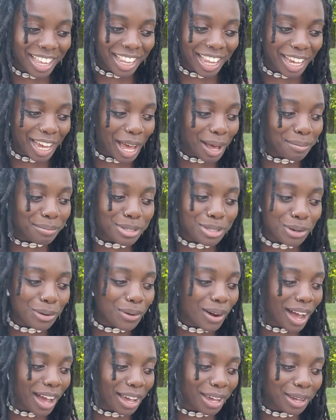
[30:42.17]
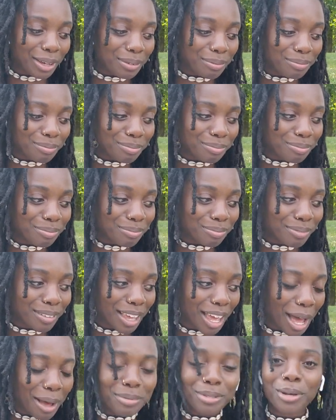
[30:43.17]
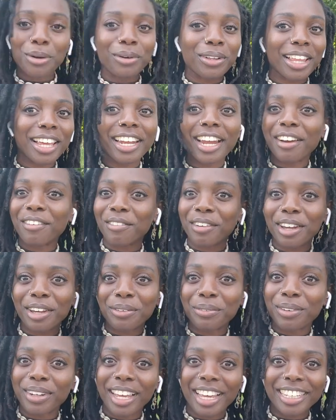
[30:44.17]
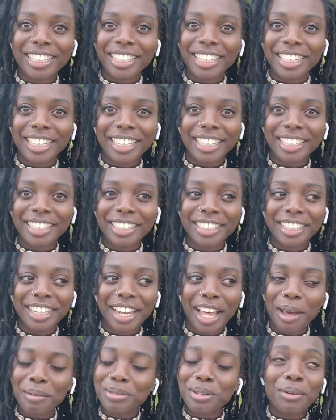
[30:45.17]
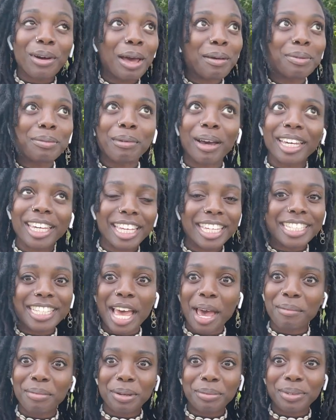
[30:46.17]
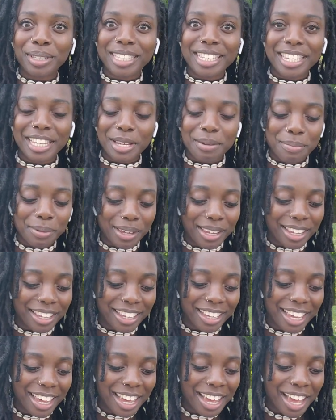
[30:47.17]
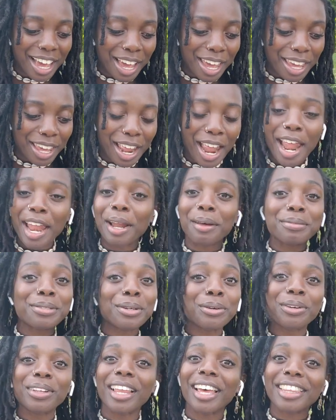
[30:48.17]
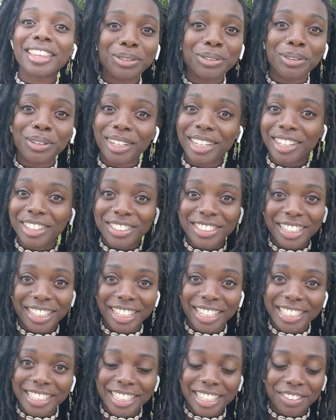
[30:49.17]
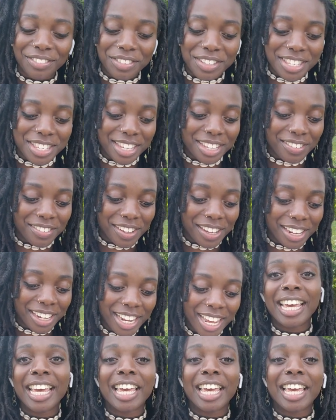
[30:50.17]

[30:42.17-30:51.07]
Like, I'm so hyped. I'm so glad I read when I did. I'm so happy my kids happen to be sleeping. And I'm so glad that you're here to listen and receive it.